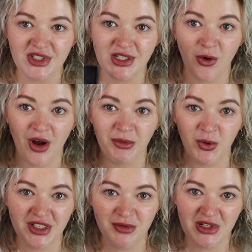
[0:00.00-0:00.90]
So I'm
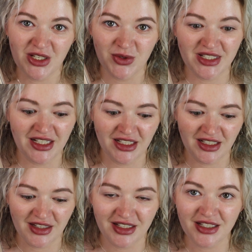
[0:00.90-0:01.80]
going to be
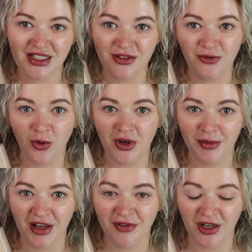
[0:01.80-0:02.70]
using this for
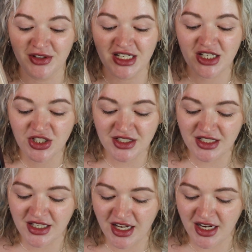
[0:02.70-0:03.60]
my foundation
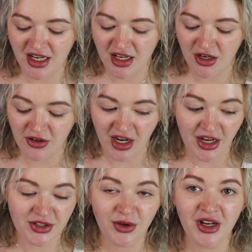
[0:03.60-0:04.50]
today.
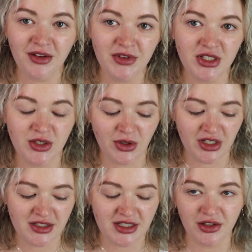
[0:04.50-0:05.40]
I don't have the Dior
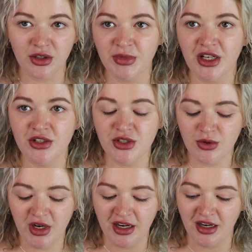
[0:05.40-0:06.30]
concealer, but I
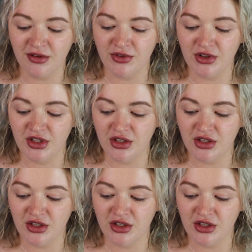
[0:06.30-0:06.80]
do have